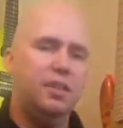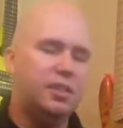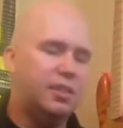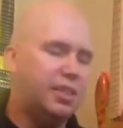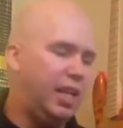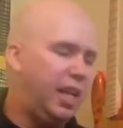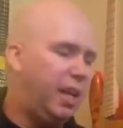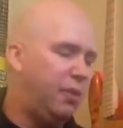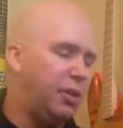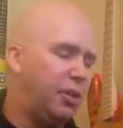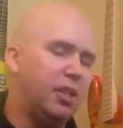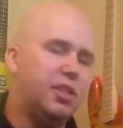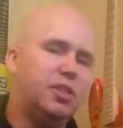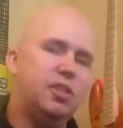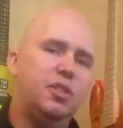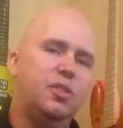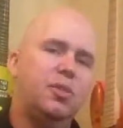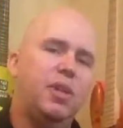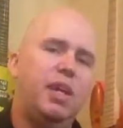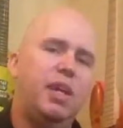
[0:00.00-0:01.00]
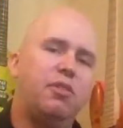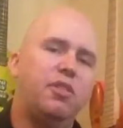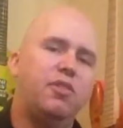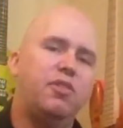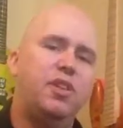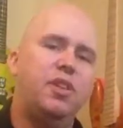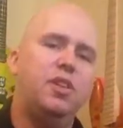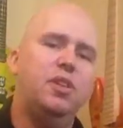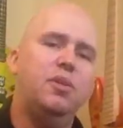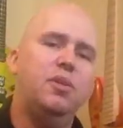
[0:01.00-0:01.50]
Today we're going to do a
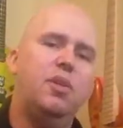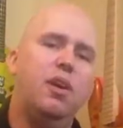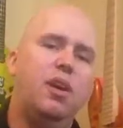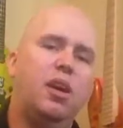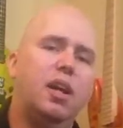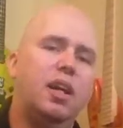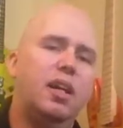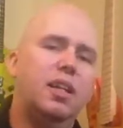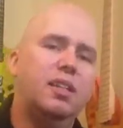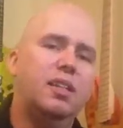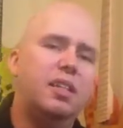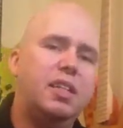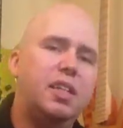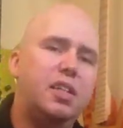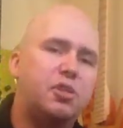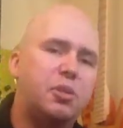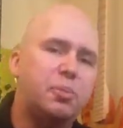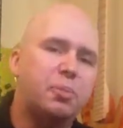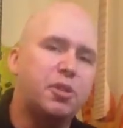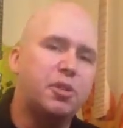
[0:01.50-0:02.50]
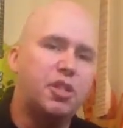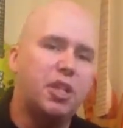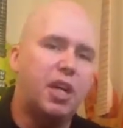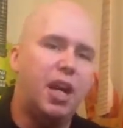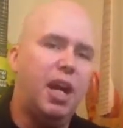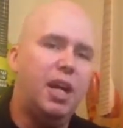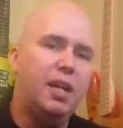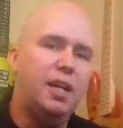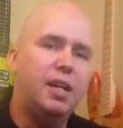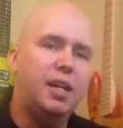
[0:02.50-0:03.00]
review on the Triple
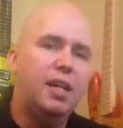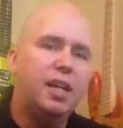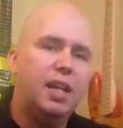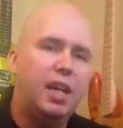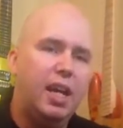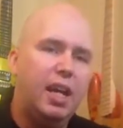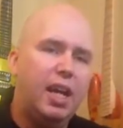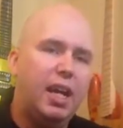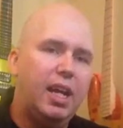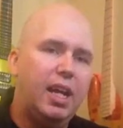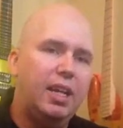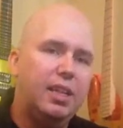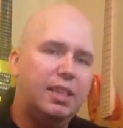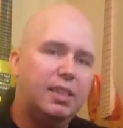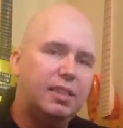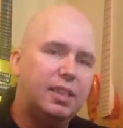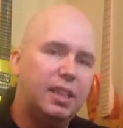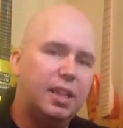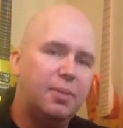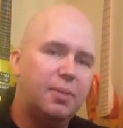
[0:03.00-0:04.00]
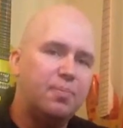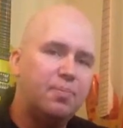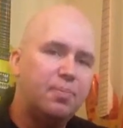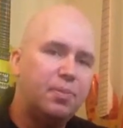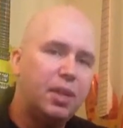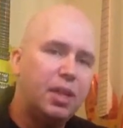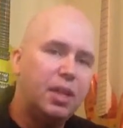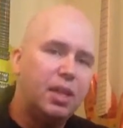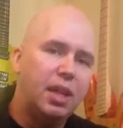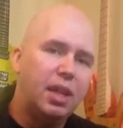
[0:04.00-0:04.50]
Shot and um,
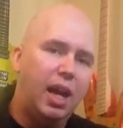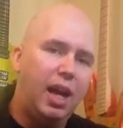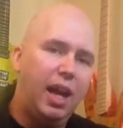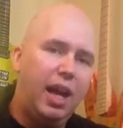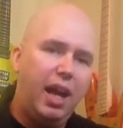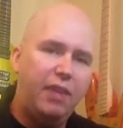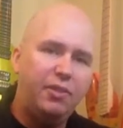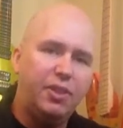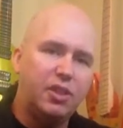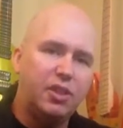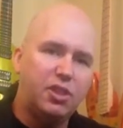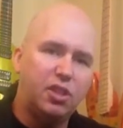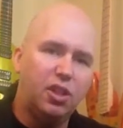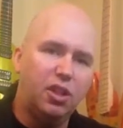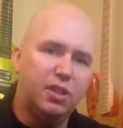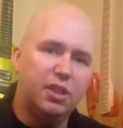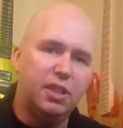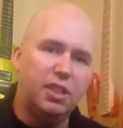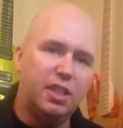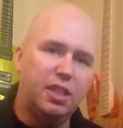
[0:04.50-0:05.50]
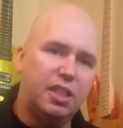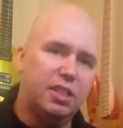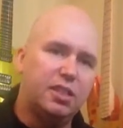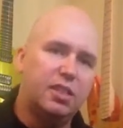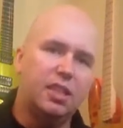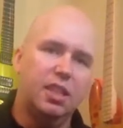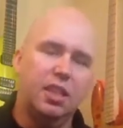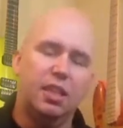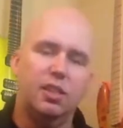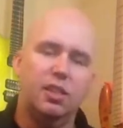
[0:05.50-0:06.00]
I have it installed in
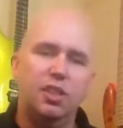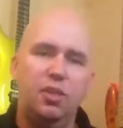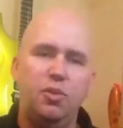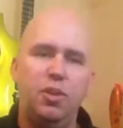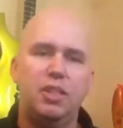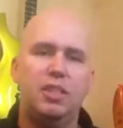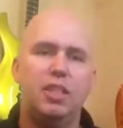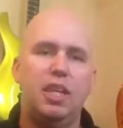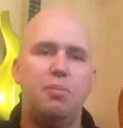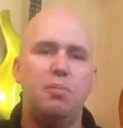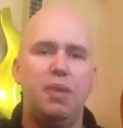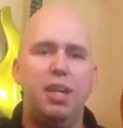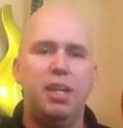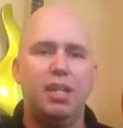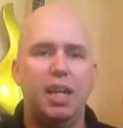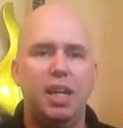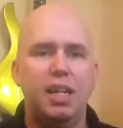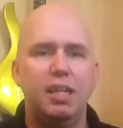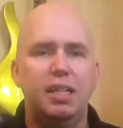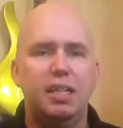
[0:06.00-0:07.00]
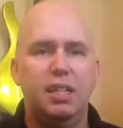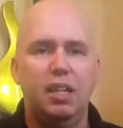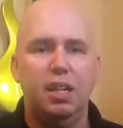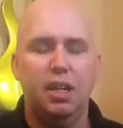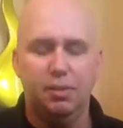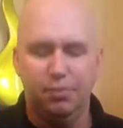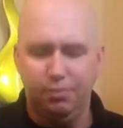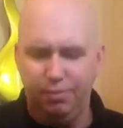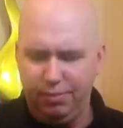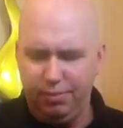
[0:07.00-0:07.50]
this uh, USA made 19,
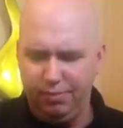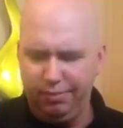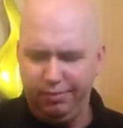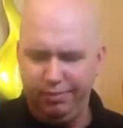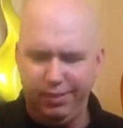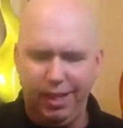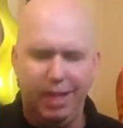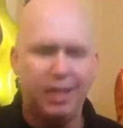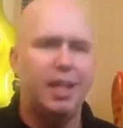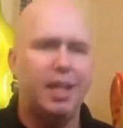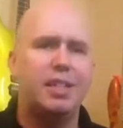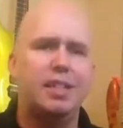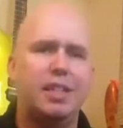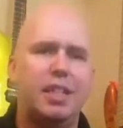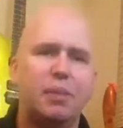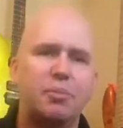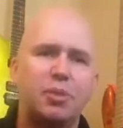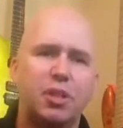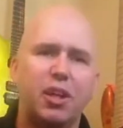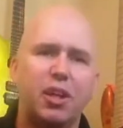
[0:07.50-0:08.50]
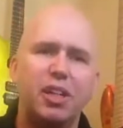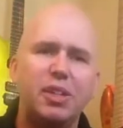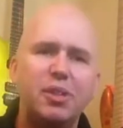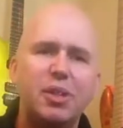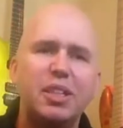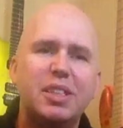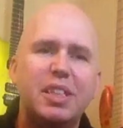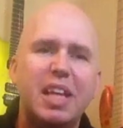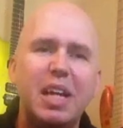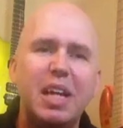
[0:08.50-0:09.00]
uh, not 19, I'm sorry,
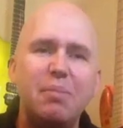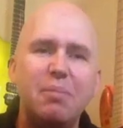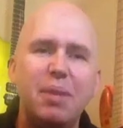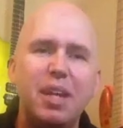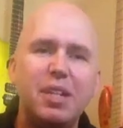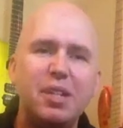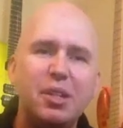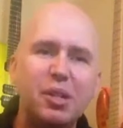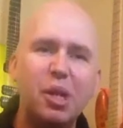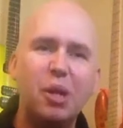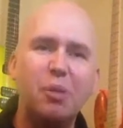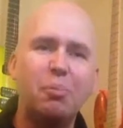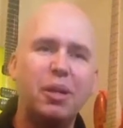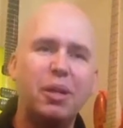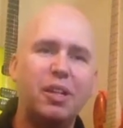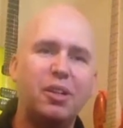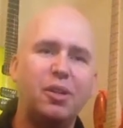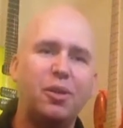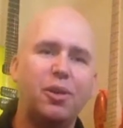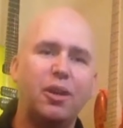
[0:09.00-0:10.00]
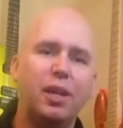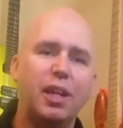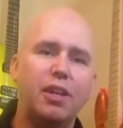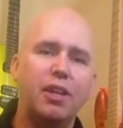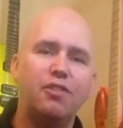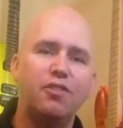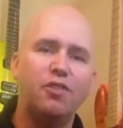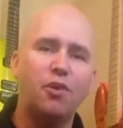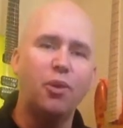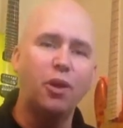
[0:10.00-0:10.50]
USA made Nuno Bettencourt
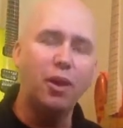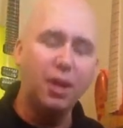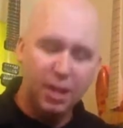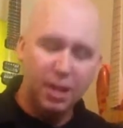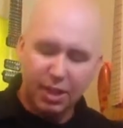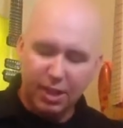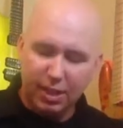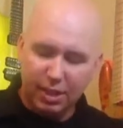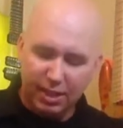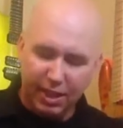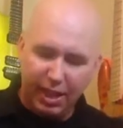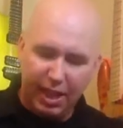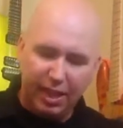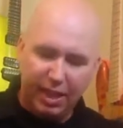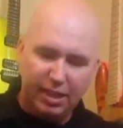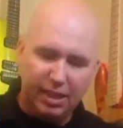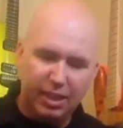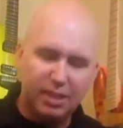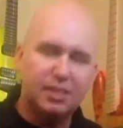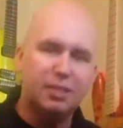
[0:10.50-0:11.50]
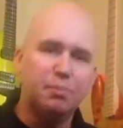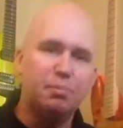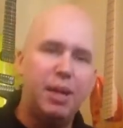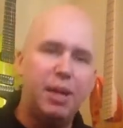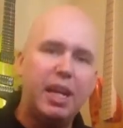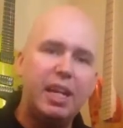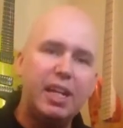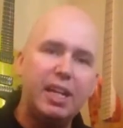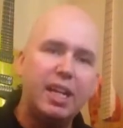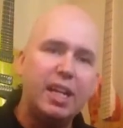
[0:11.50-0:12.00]
N4 that I had custom
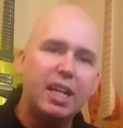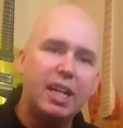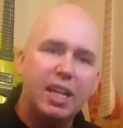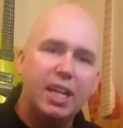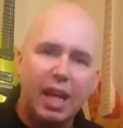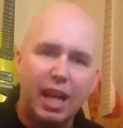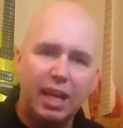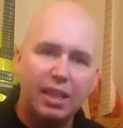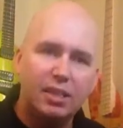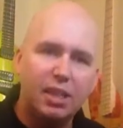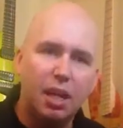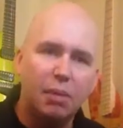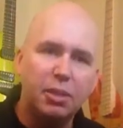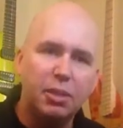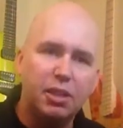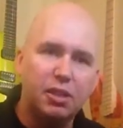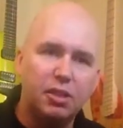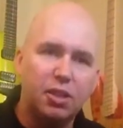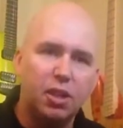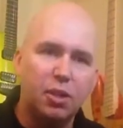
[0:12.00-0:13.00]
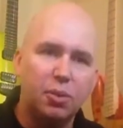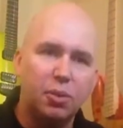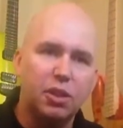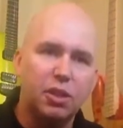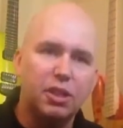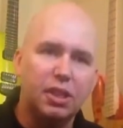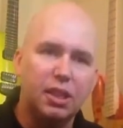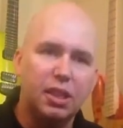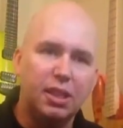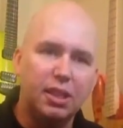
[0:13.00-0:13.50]
painted at Atomic Guitar
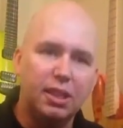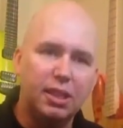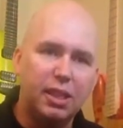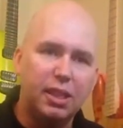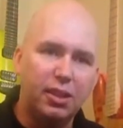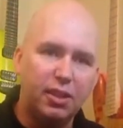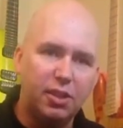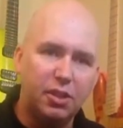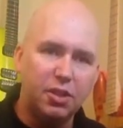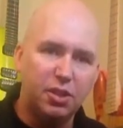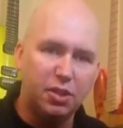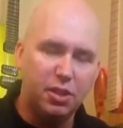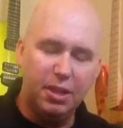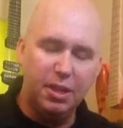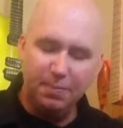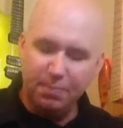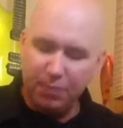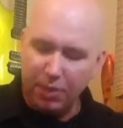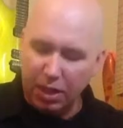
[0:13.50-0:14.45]
Works in Glendale, Arizona.